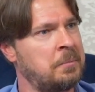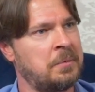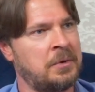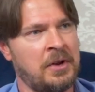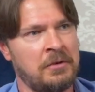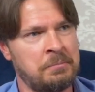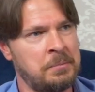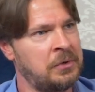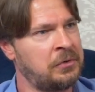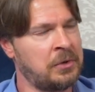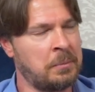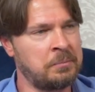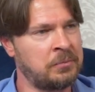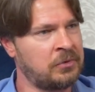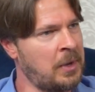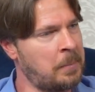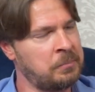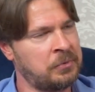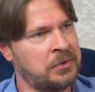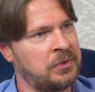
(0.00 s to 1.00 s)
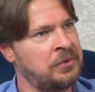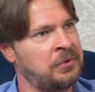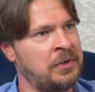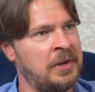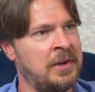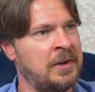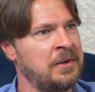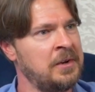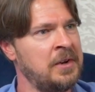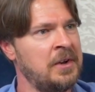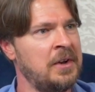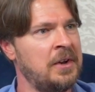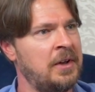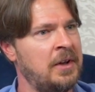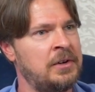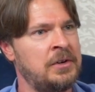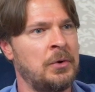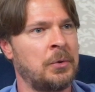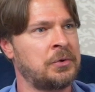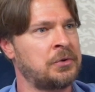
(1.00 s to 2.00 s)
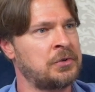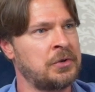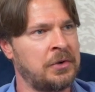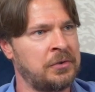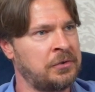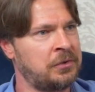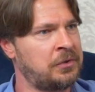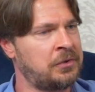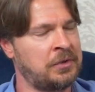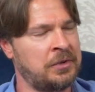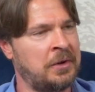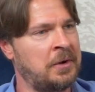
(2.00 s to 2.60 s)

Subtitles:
Give me some substance here, and not just